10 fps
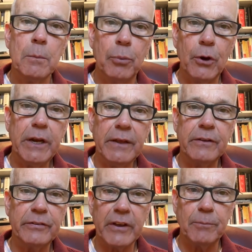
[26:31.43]
put in
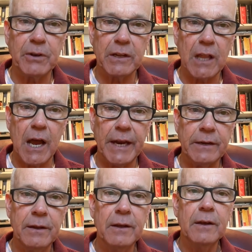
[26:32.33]
the subject
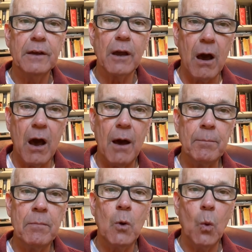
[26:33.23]
line
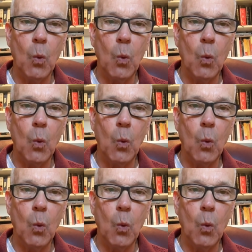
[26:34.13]
COM